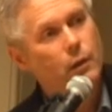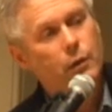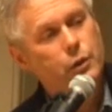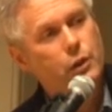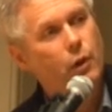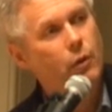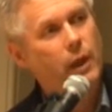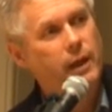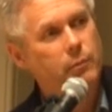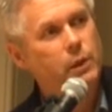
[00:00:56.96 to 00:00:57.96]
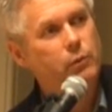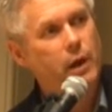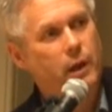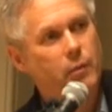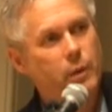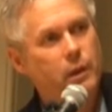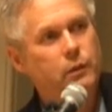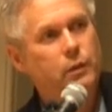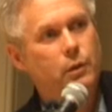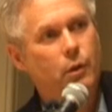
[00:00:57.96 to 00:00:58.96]
So let me
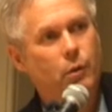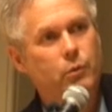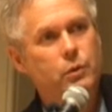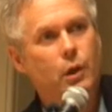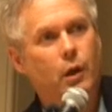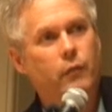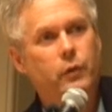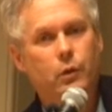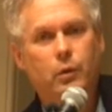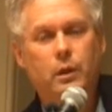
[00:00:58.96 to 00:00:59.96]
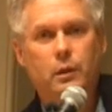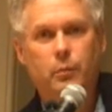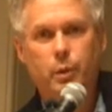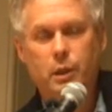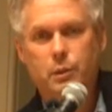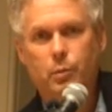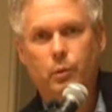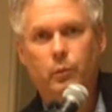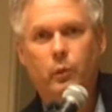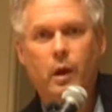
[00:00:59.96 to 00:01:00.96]
recommend to those of you in the peace
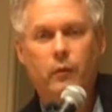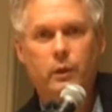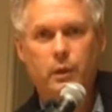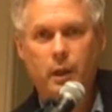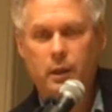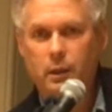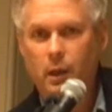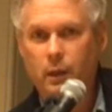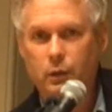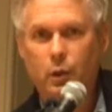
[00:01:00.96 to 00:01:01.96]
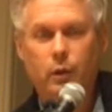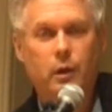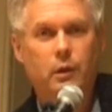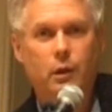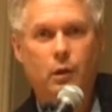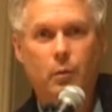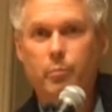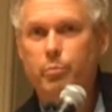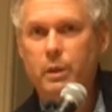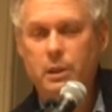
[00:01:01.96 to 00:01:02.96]
movement who haven't done it yet to look at your
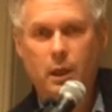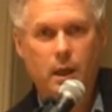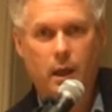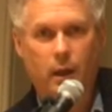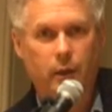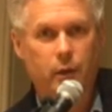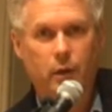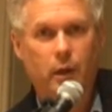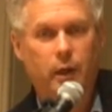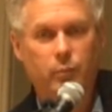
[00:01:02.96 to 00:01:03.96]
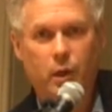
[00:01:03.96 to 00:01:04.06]
busy calendar, and I'm